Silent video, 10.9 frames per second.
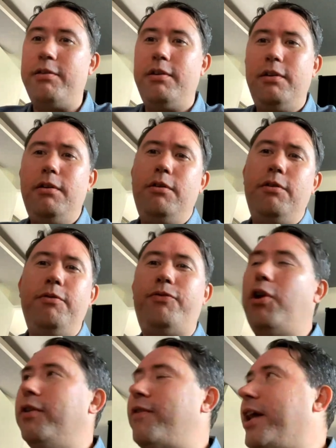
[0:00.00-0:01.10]
mm-hmm.
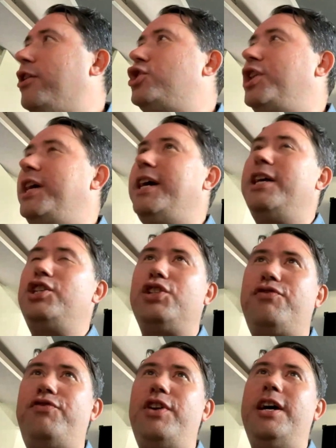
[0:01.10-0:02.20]
full of energy and just
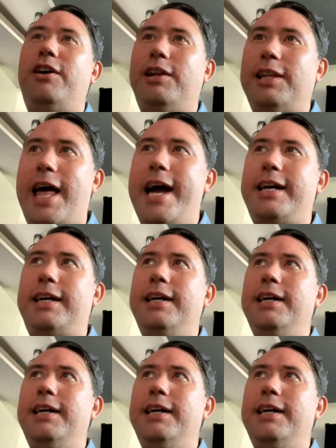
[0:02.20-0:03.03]
feel like